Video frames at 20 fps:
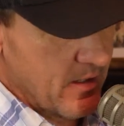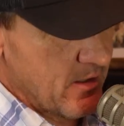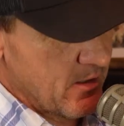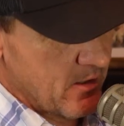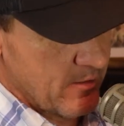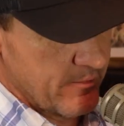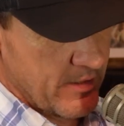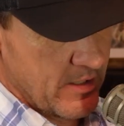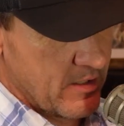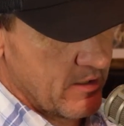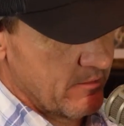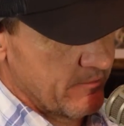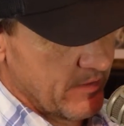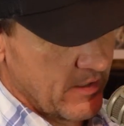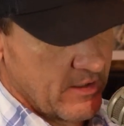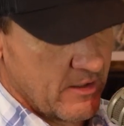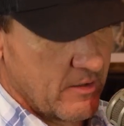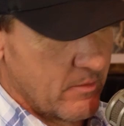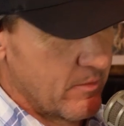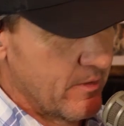no,
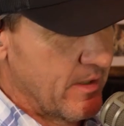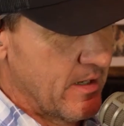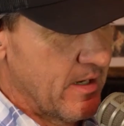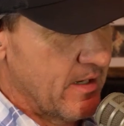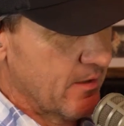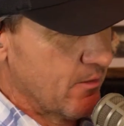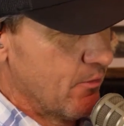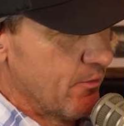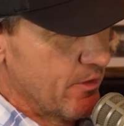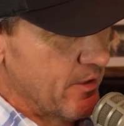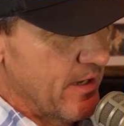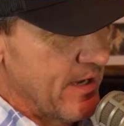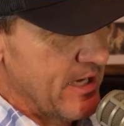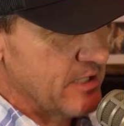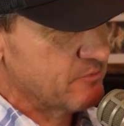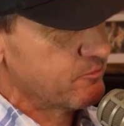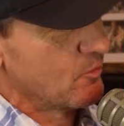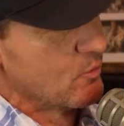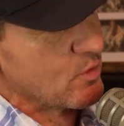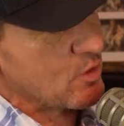we're not going to
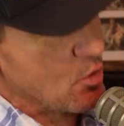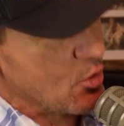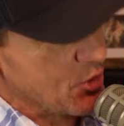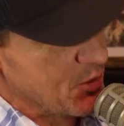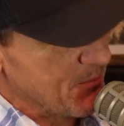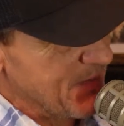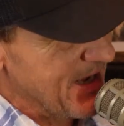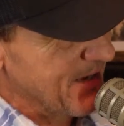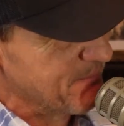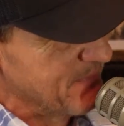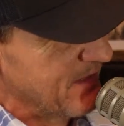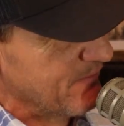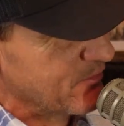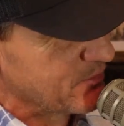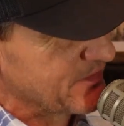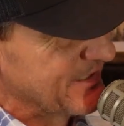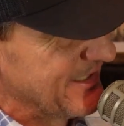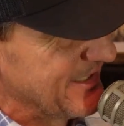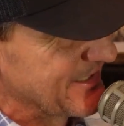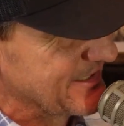Nashville. We're going to
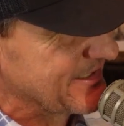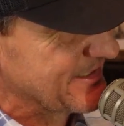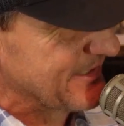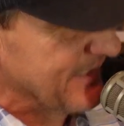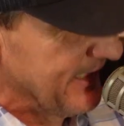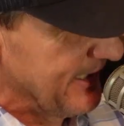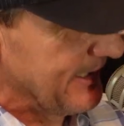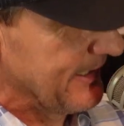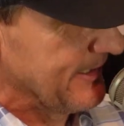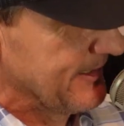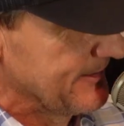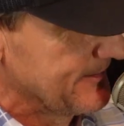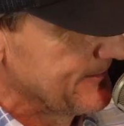McMinnville, Tennessee